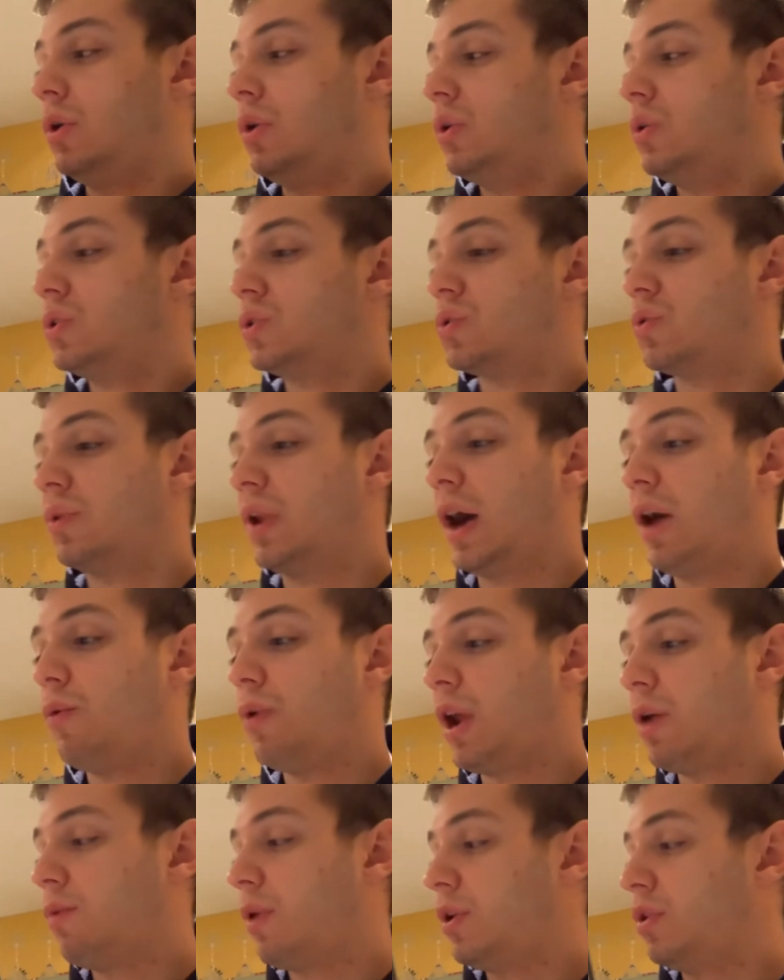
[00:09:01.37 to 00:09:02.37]
So now what
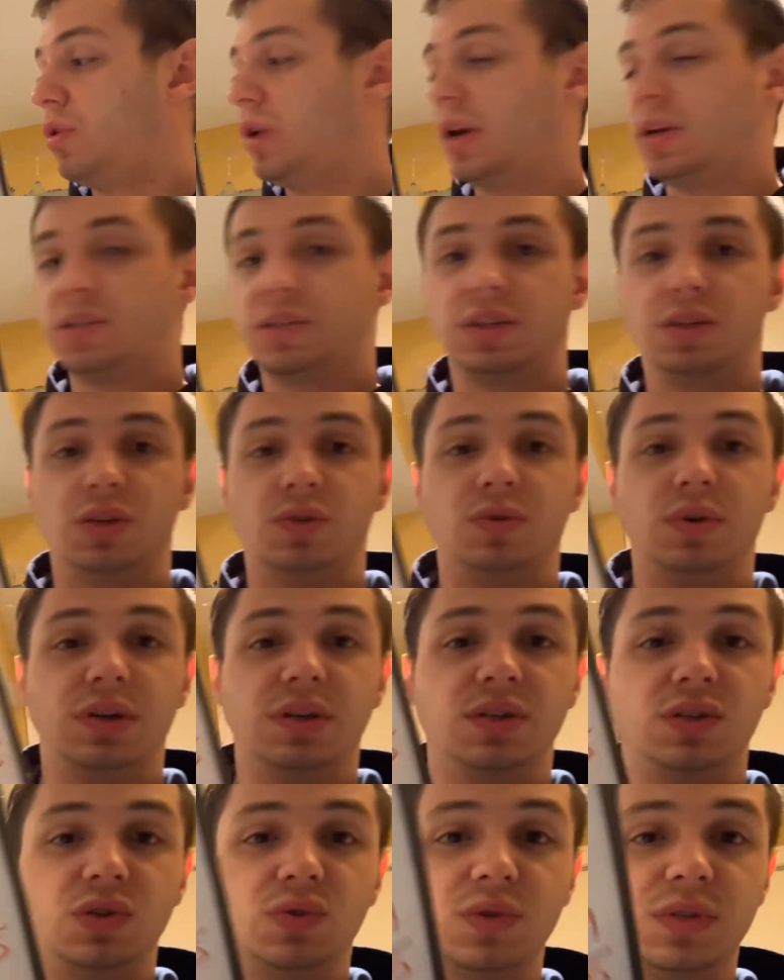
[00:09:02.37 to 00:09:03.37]
I want you guys to do
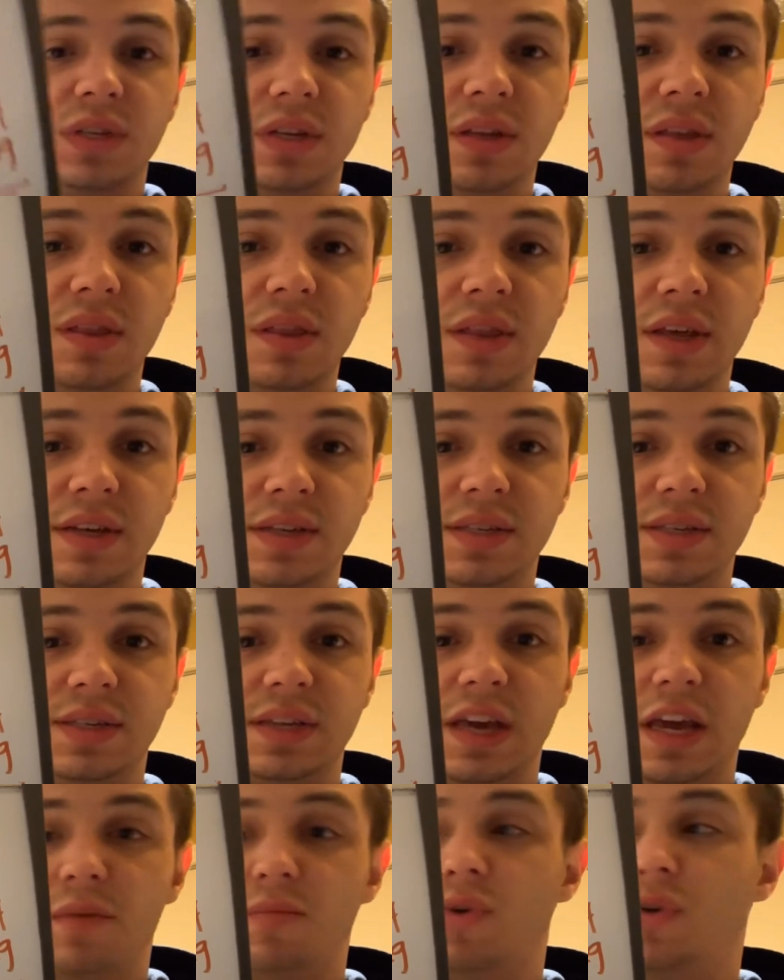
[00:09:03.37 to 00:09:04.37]
is, using this table